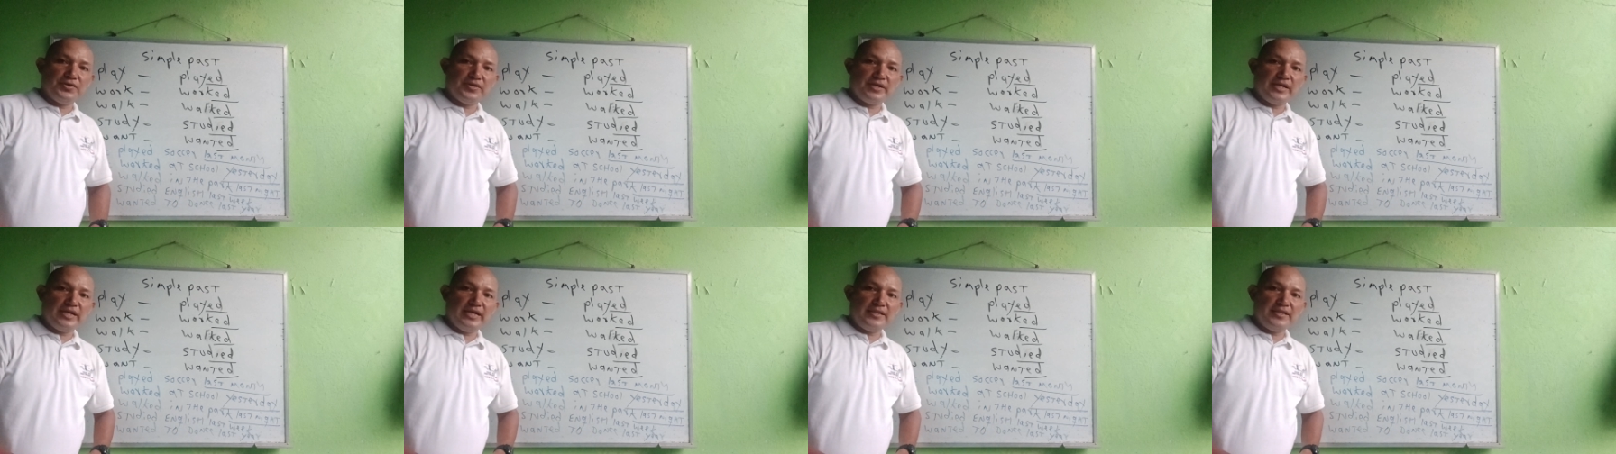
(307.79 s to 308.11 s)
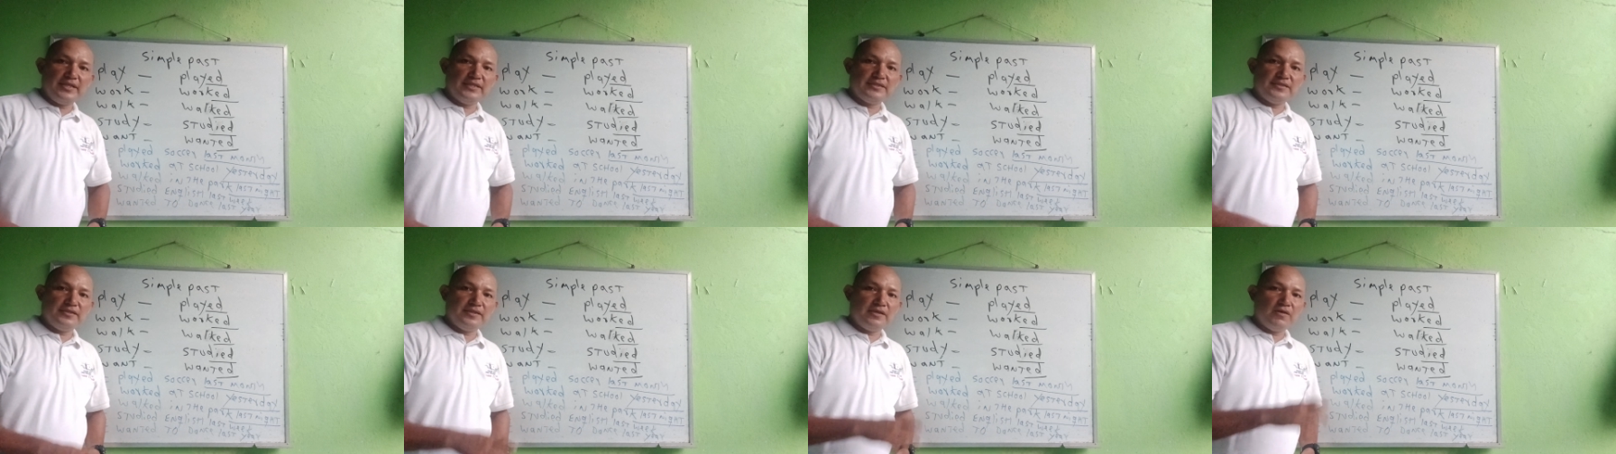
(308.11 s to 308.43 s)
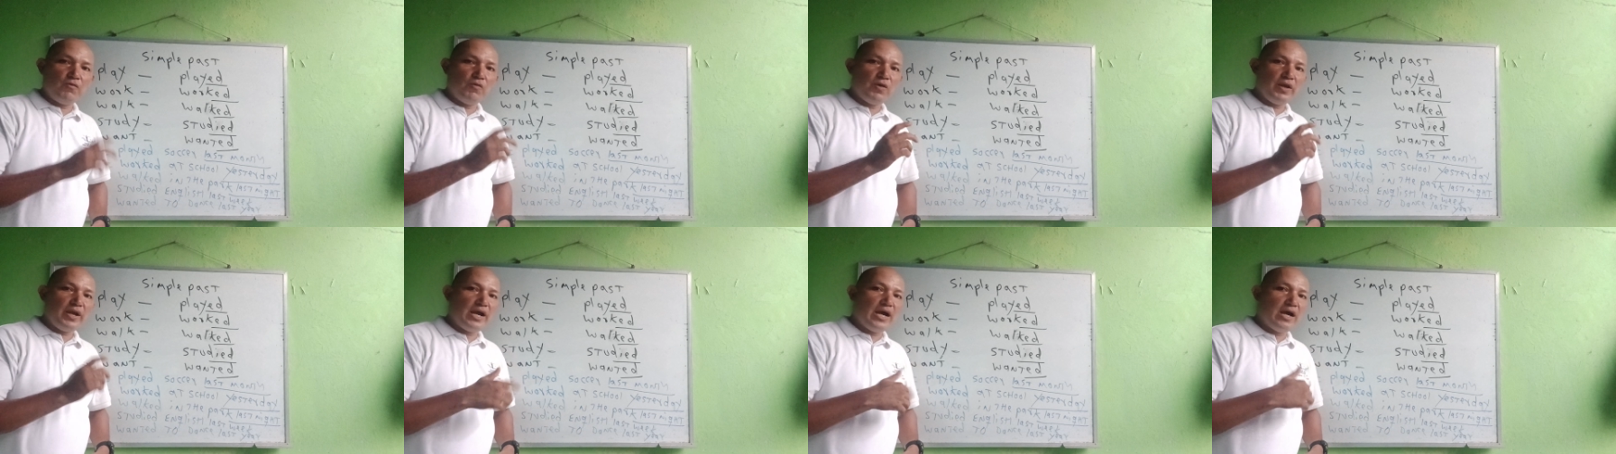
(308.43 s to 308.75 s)
Okay, this is the
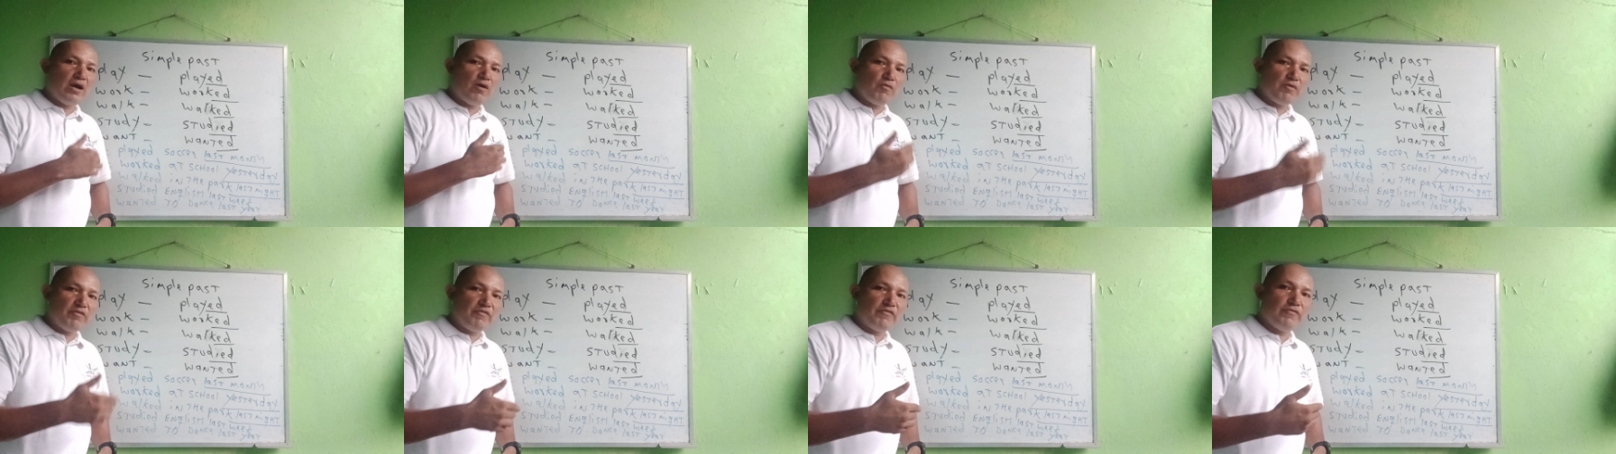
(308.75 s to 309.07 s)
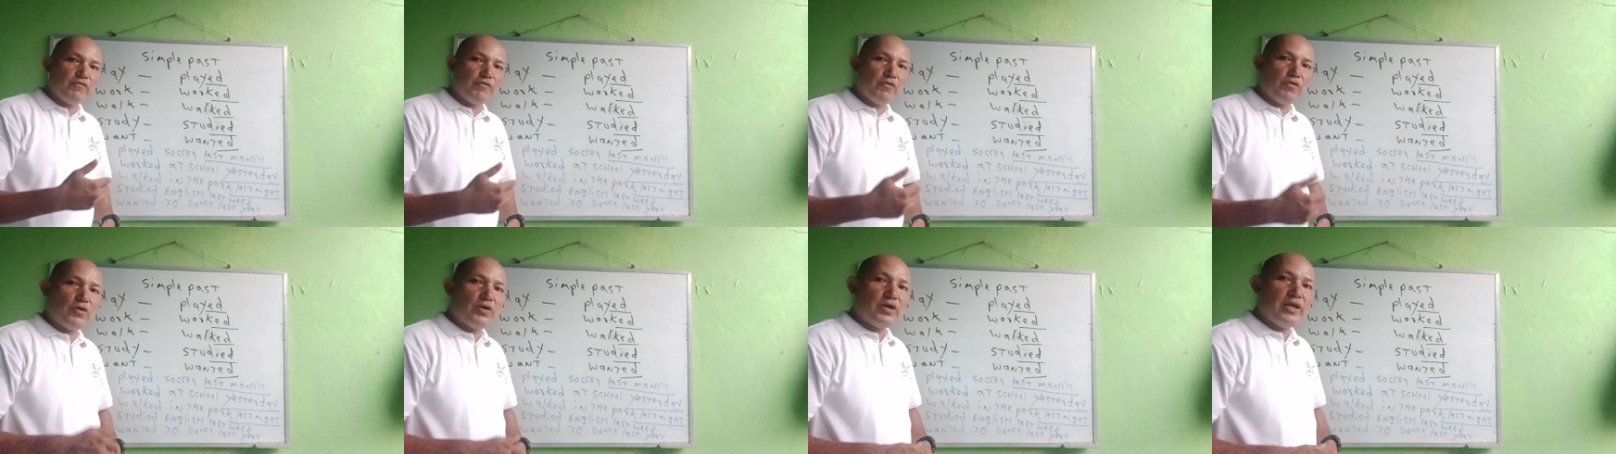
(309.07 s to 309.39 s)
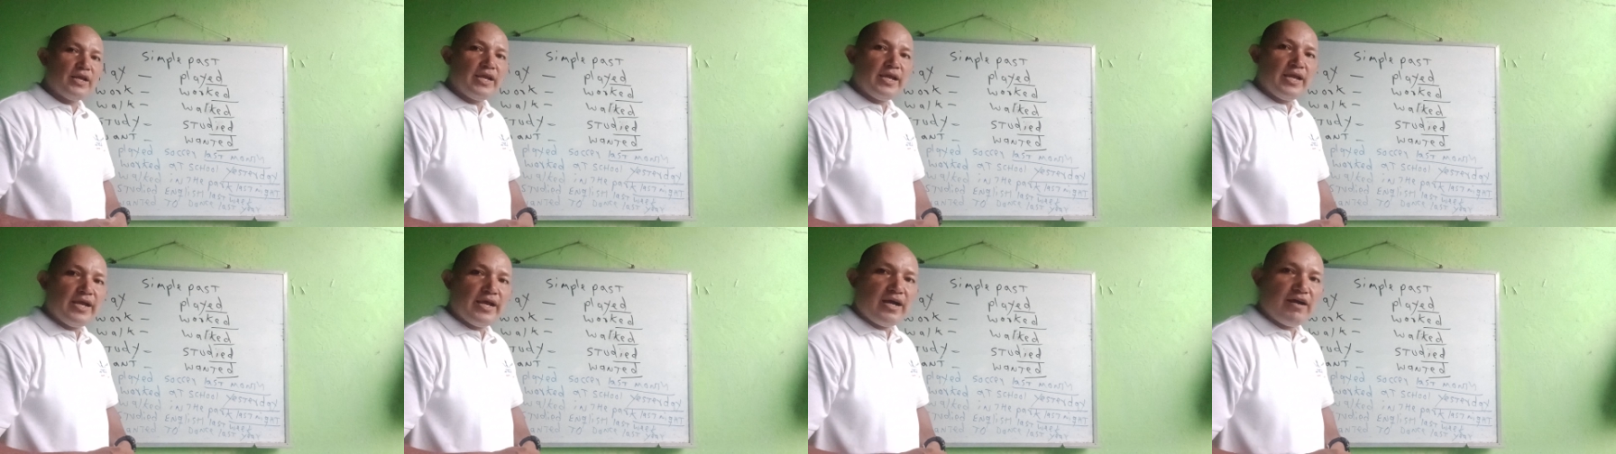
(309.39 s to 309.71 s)
way how we form
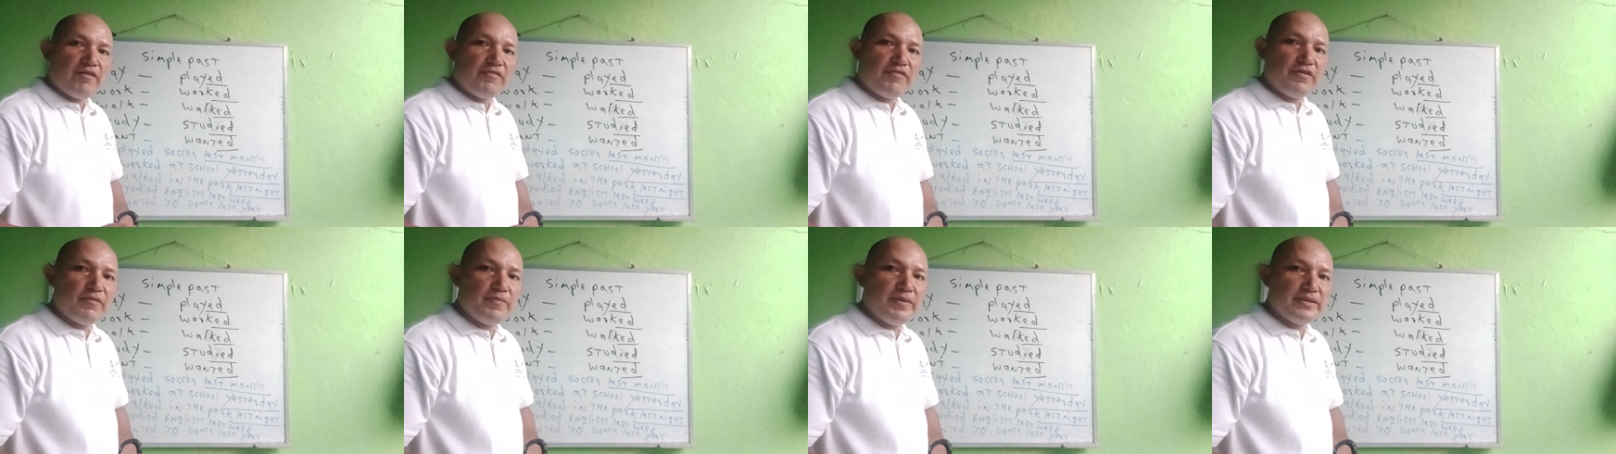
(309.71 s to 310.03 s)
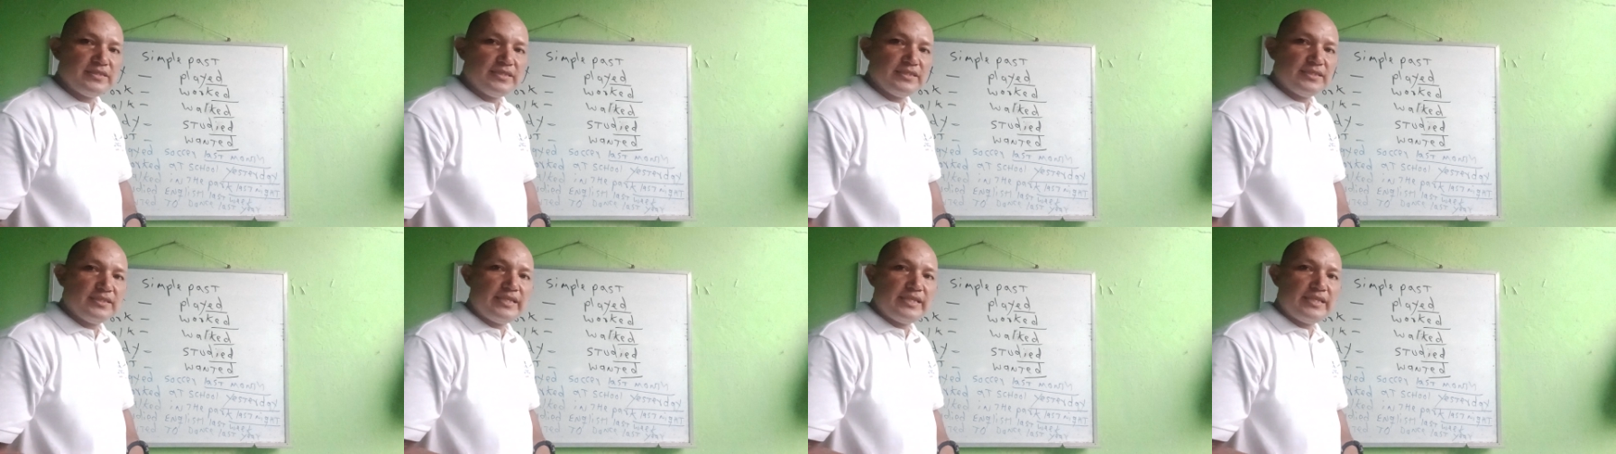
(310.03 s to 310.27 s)
affirmative